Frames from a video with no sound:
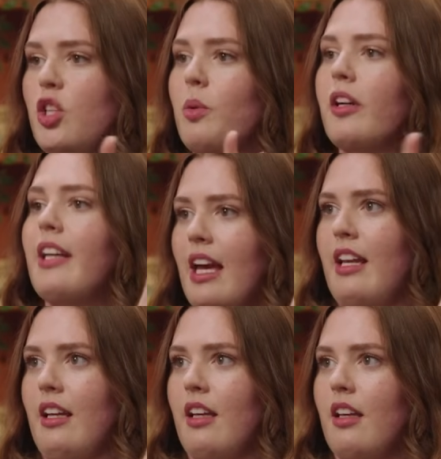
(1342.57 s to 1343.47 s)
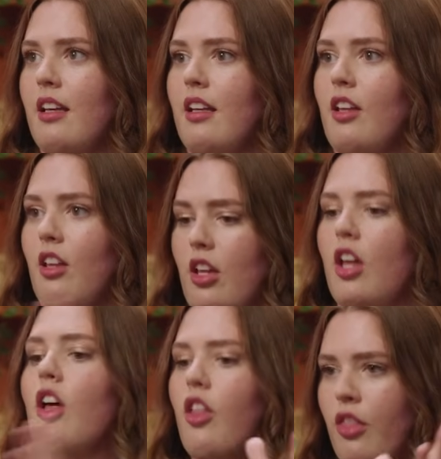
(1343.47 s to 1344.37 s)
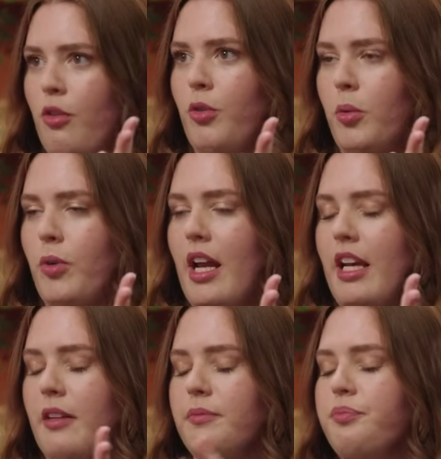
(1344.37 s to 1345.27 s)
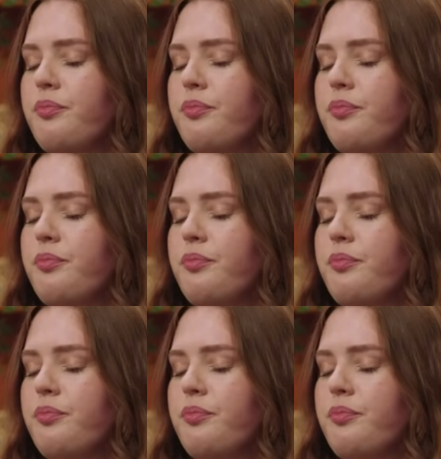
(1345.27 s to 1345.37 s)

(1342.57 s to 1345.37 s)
You are getting the room ready.